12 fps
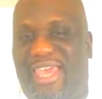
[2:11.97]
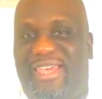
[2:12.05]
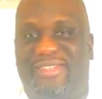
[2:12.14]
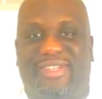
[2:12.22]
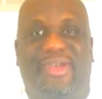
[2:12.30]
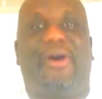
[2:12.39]

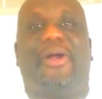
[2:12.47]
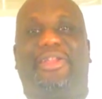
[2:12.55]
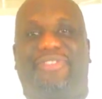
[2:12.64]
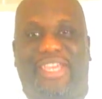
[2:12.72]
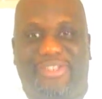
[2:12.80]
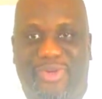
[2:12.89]
eggs and
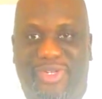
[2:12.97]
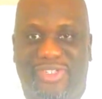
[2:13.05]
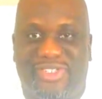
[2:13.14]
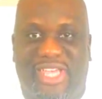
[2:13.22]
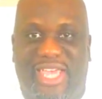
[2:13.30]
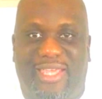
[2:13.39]
all that, you
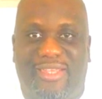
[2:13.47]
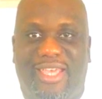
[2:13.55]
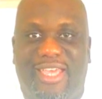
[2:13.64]
understand.